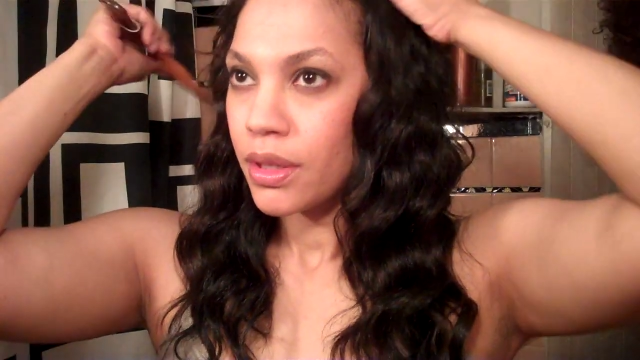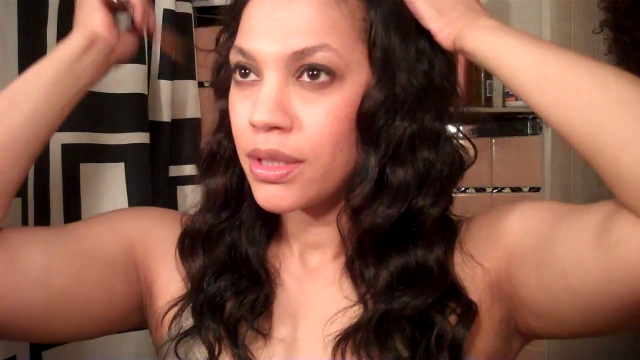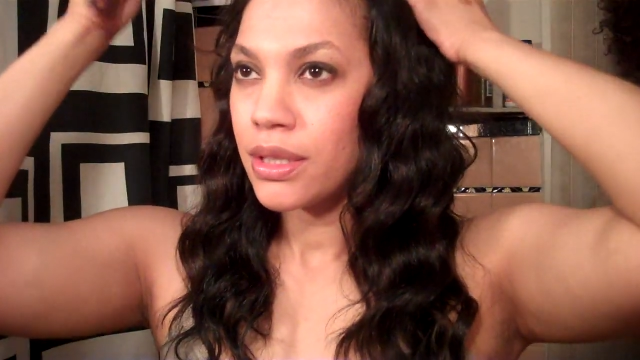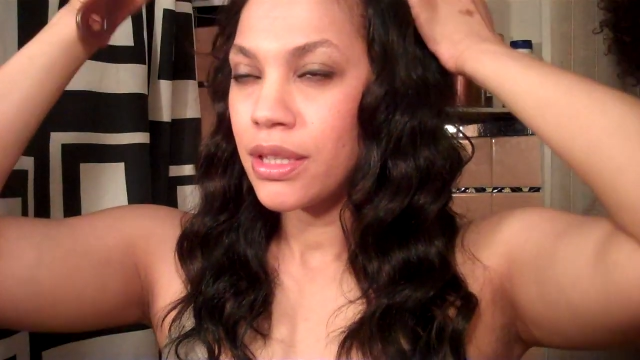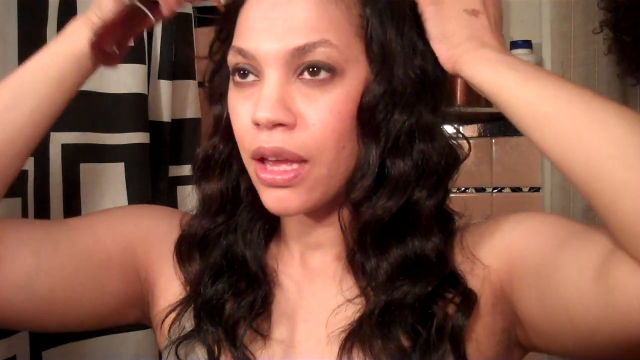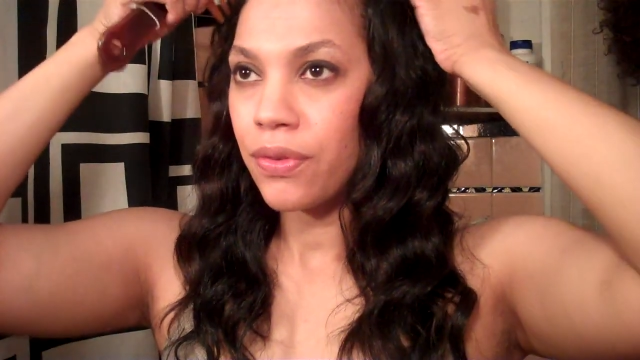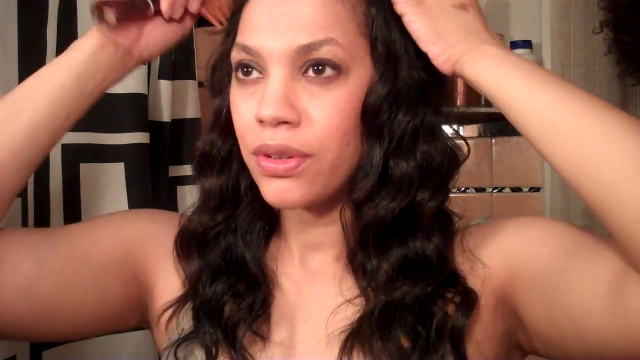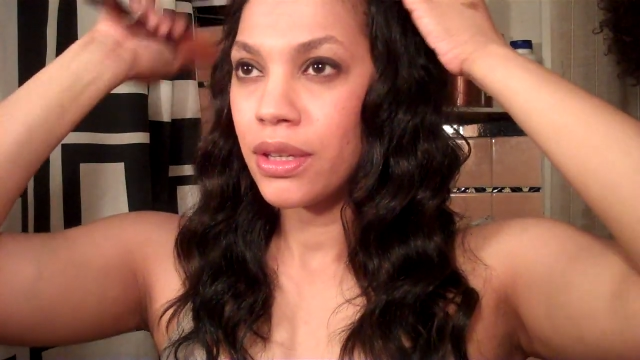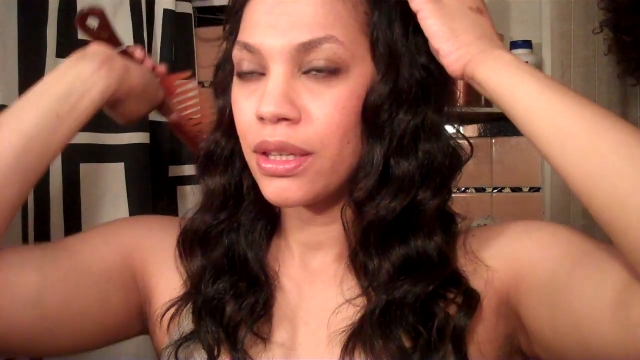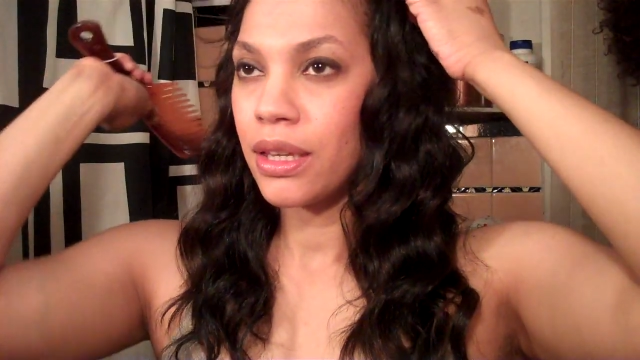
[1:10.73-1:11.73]
it's
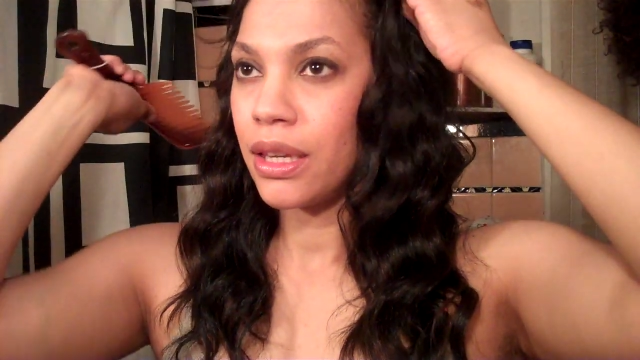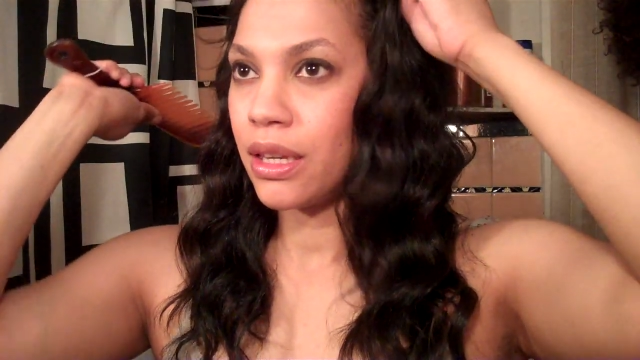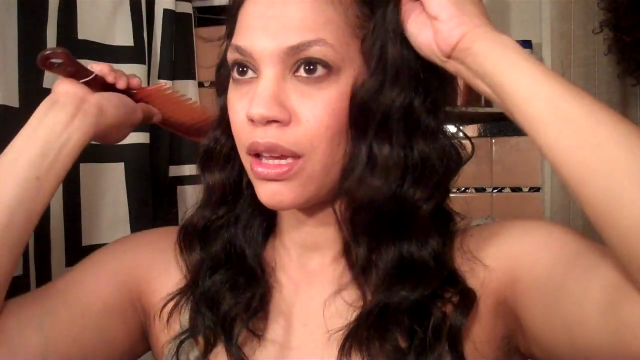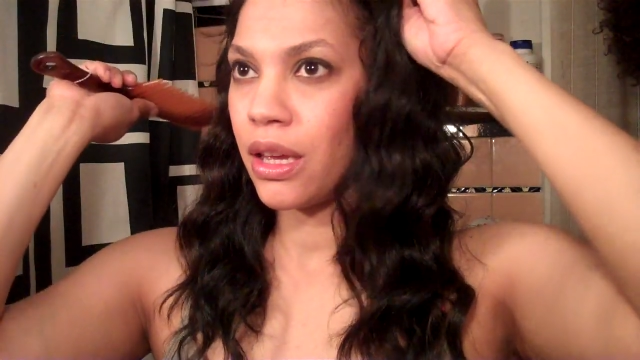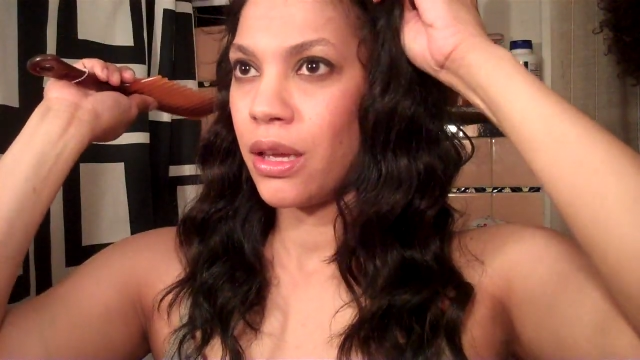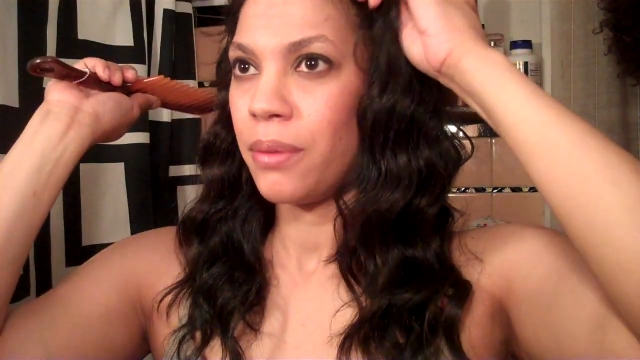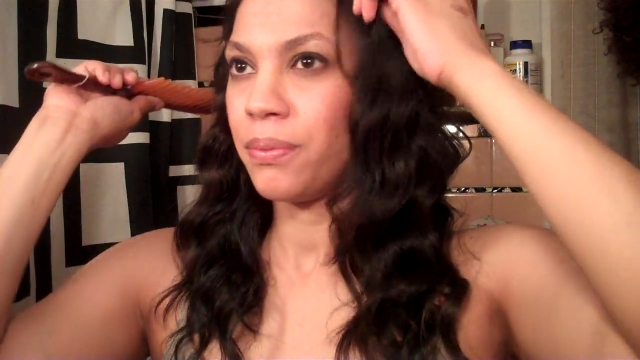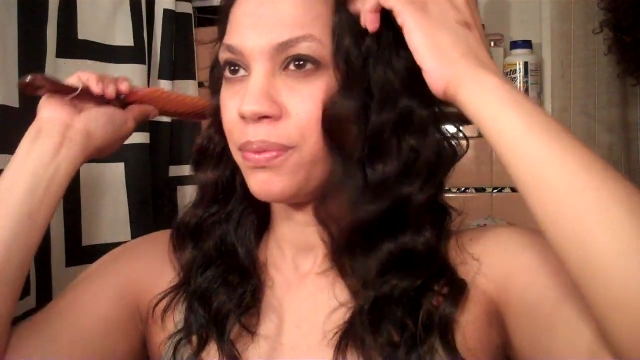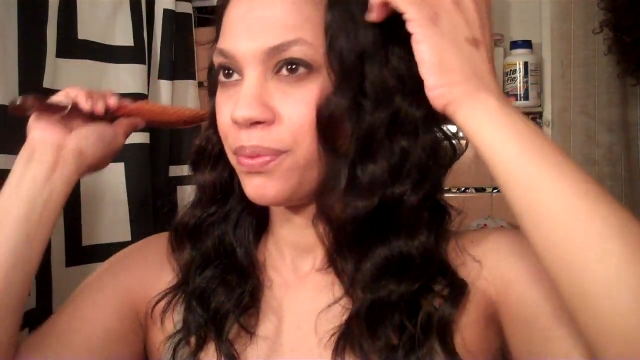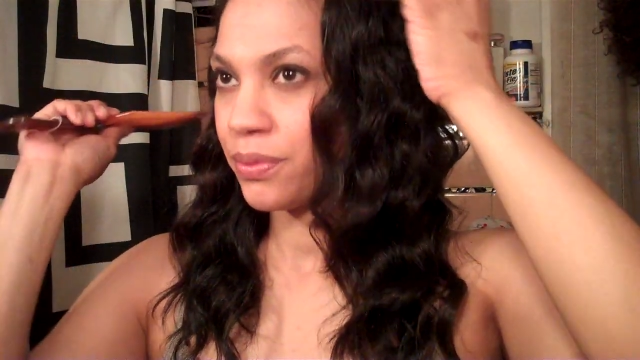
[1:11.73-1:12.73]
definitely, um,
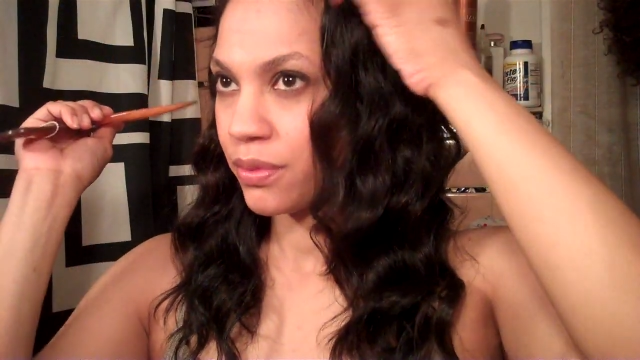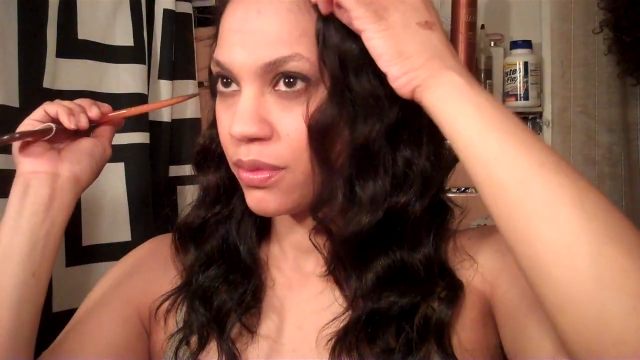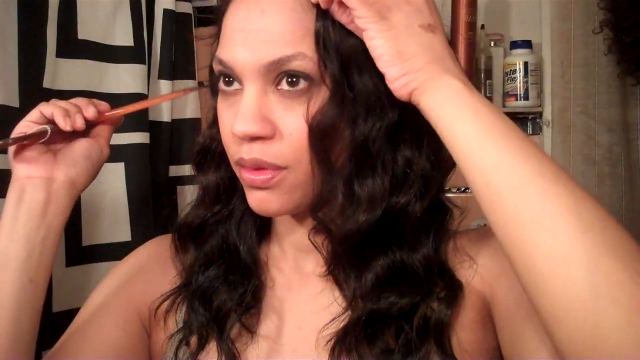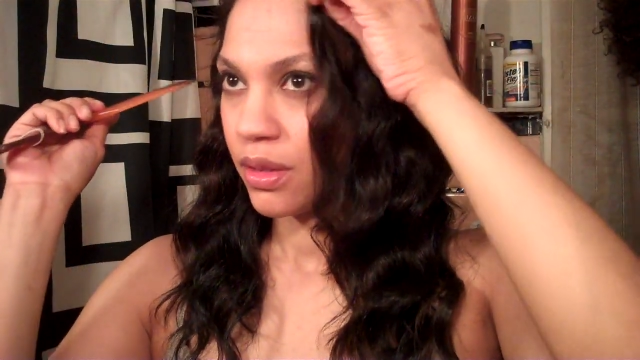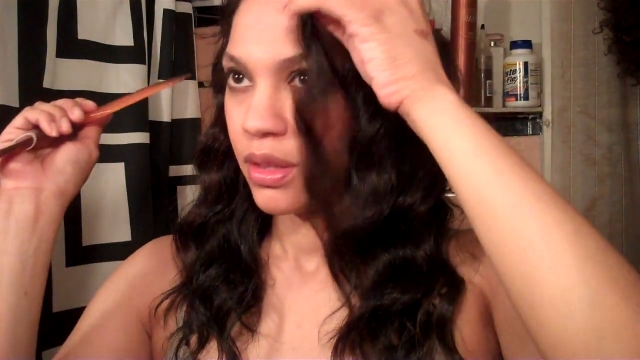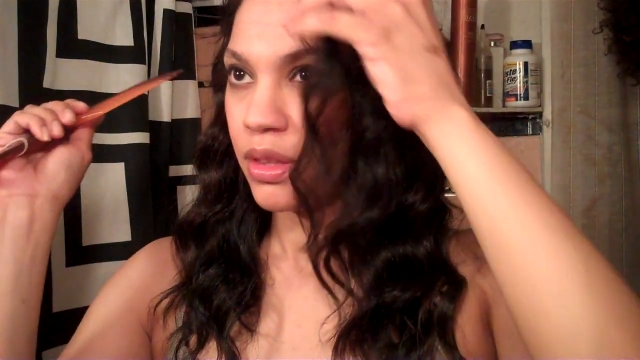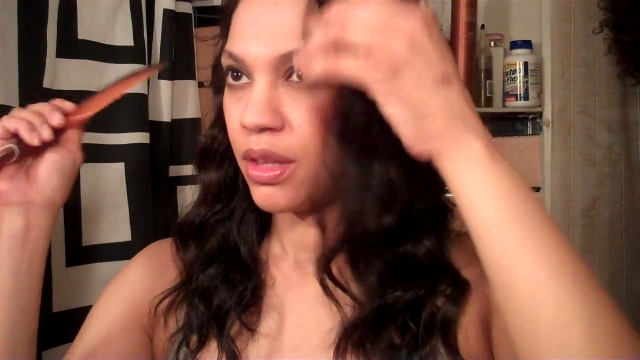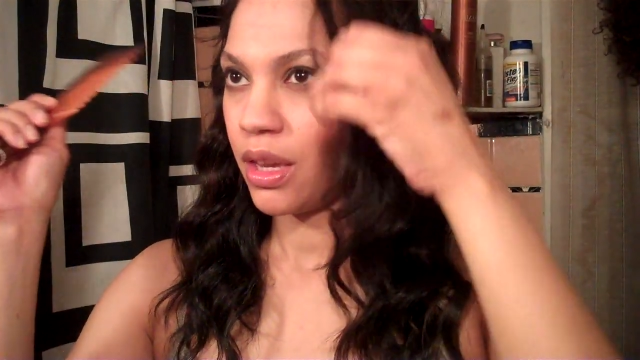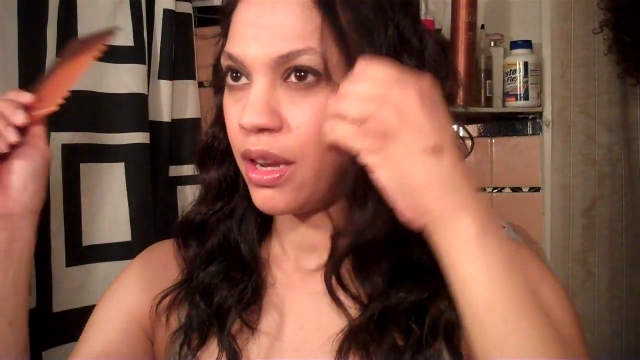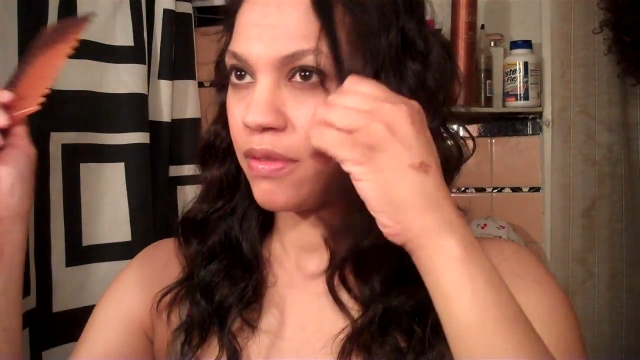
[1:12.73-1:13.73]

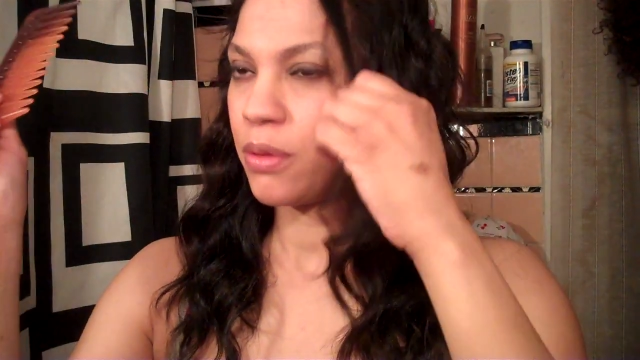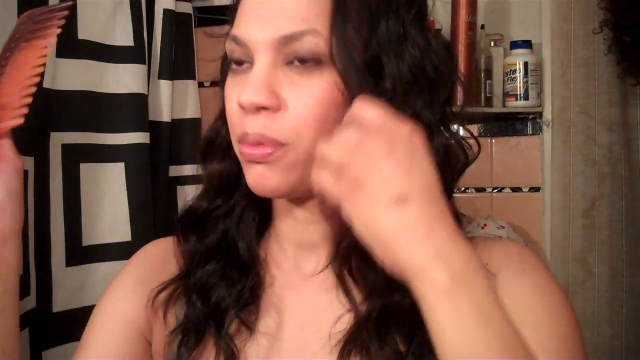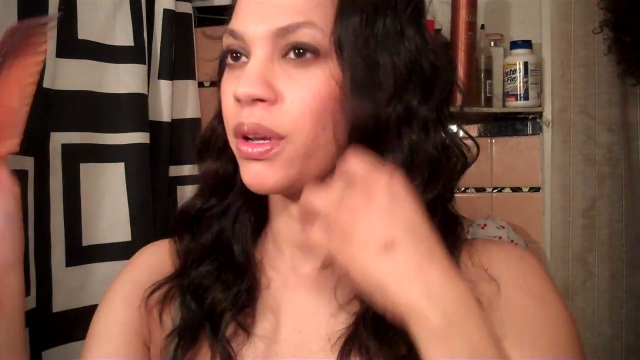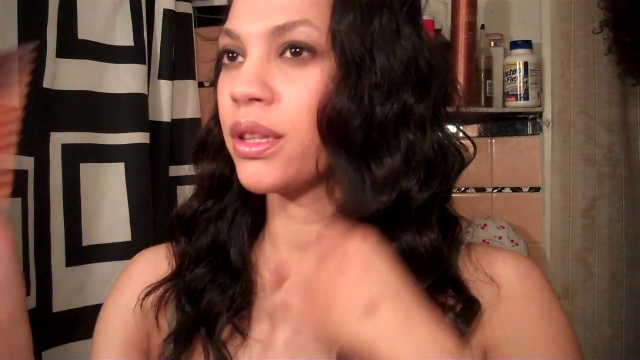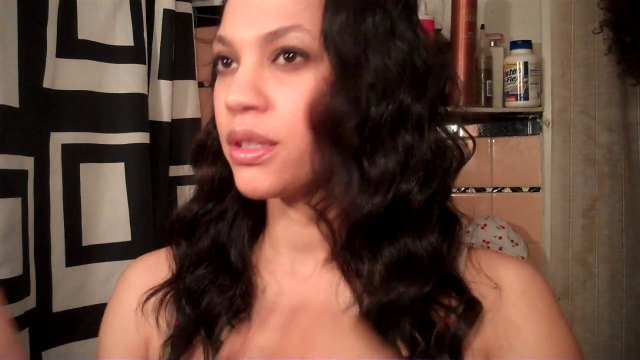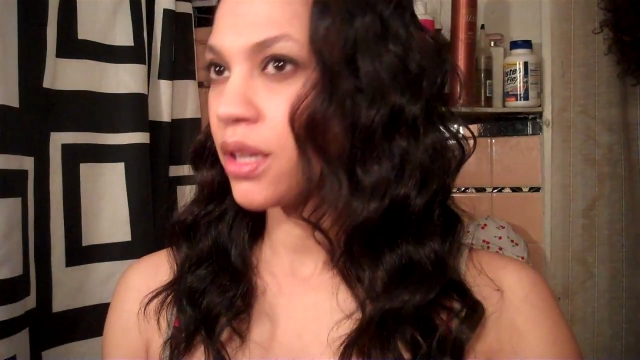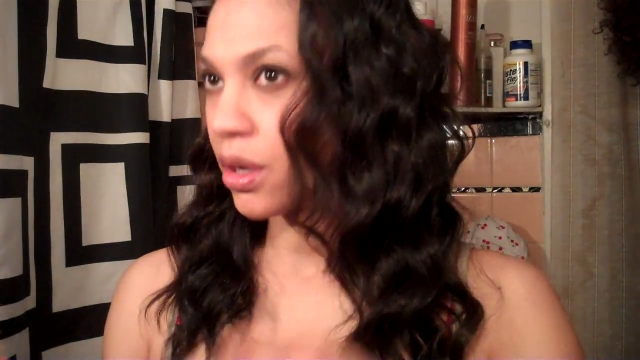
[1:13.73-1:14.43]
I have to bring this